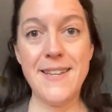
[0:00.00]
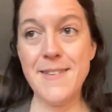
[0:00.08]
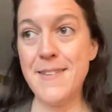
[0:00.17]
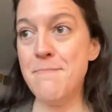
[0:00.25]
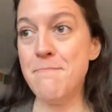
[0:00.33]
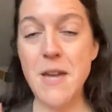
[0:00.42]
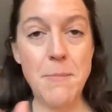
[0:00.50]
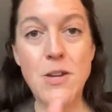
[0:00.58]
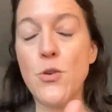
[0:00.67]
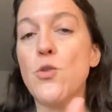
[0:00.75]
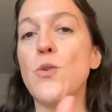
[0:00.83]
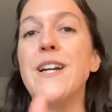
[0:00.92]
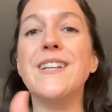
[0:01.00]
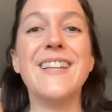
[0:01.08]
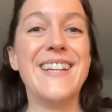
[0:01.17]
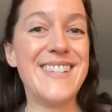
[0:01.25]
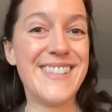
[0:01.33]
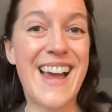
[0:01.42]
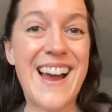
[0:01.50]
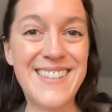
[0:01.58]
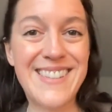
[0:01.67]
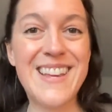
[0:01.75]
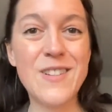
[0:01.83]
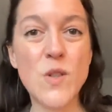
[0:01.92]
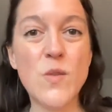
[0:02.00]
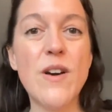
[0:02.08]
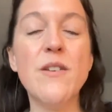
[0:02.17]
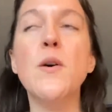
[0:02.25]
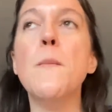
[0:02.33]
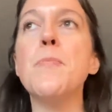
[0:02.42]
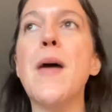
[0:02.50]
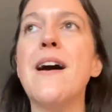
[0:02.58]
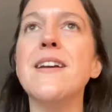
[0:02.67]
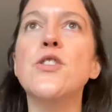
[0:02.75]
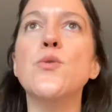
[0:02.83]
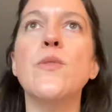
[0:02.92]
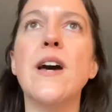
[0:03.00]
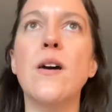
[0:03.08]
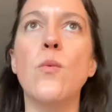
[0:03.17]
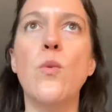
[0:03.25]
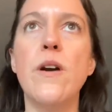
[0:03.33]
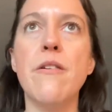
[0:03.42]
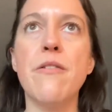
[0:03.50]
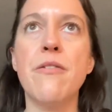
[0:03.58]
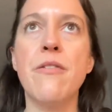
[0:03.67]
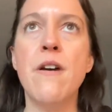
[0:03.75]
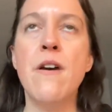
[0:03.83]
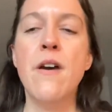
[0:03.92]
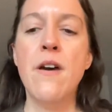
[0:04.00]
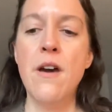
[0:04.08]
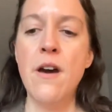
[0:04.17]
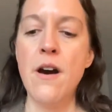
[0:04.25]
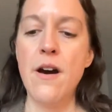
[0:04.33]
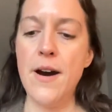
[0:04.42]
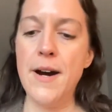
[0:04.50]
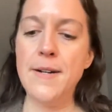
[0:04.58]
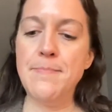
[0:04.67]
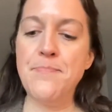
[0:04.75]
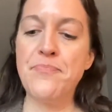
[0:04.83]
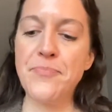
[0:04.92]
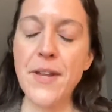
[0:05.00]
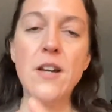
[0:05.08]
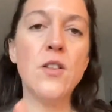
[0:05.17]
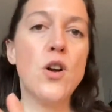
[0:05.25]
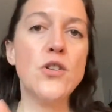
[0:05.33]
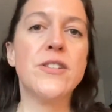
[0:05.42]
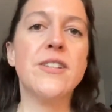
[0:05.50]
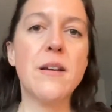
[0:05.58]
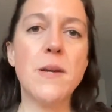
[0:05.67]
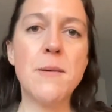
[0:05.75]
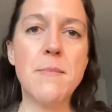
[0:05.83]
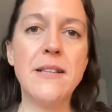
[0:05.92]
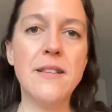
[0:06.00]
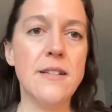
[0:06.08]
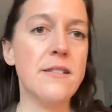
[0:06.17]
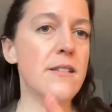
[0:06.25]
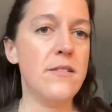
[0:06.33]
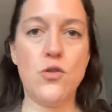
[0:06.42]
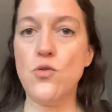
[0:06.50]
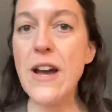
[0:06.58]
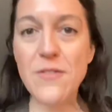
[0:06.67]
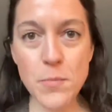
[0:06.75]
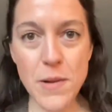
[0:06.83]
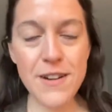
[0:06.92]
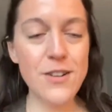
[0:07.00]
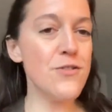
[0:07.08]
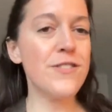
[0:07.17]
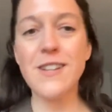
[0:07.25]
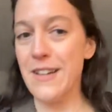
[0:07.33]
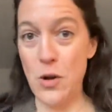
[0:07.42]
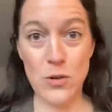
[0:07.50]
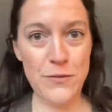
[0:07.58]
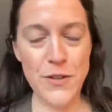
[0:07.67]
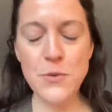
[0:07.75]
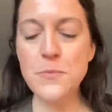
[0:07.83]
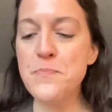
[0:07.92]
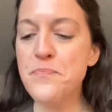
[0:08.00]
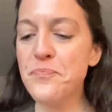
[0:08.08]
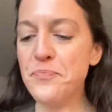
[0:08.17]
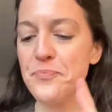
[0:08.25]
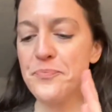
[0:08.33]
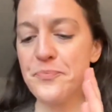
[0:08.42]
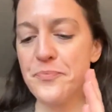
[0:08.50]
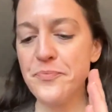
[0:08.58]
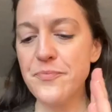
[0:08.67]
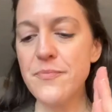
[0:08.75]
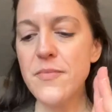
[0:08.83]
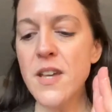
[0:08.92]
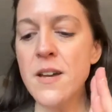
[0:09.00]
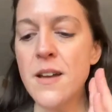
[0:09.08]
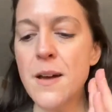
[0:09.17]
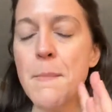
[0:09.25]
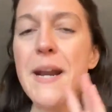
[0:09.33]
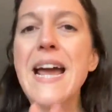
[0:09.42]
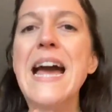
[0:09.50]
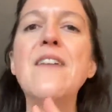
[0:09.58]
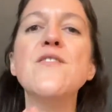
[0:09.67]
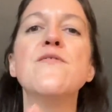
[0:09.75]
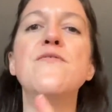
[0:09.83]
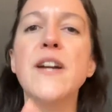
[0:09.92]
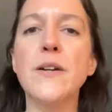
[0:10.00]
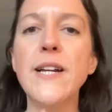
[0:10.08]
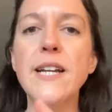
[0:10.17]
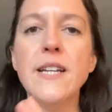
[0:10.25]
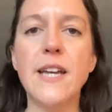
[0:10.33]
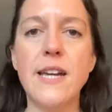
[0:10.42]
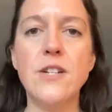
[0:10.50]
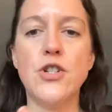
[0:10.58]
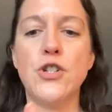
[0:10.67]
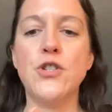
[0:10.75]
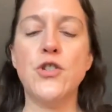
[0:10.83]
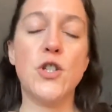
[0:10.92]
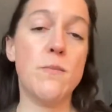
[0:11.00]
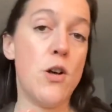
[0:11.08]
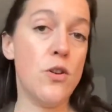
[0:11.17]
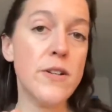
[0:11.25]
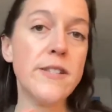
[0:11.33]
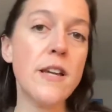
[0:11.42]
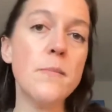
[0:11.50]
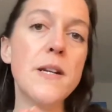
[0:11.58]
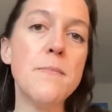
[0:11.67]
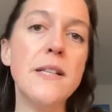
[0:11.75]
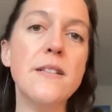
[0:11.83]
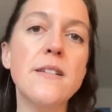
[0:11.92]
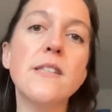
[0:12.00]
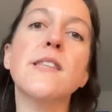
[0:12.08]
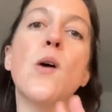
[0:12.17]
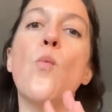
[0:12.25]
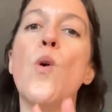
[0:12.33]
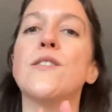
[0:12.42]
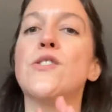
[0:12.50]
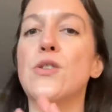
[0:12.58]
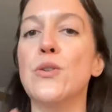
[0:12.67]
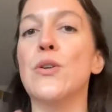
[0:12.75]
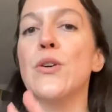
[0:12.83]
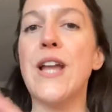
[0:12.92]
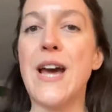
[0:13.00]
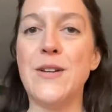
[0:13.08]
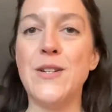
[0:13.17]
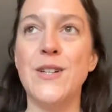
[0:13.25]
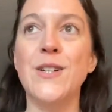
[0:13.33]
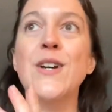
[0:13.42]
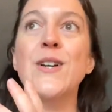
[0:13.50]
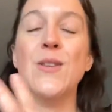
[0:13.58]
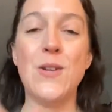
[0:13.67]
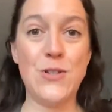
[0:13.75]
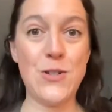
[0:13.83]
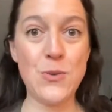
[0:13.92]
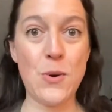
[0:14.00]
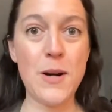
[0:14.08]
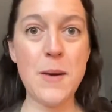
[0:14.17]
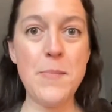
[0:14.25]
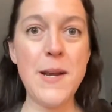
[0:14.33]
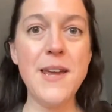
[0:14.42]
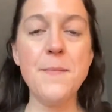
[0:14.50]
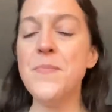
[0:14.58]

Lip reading: maybe you create like a side sales funnel. I do that with a large segment on my list is travel bloggers, all of you. But I have a very engaged smaller segment of my list that wants to learn how to launch a tour company.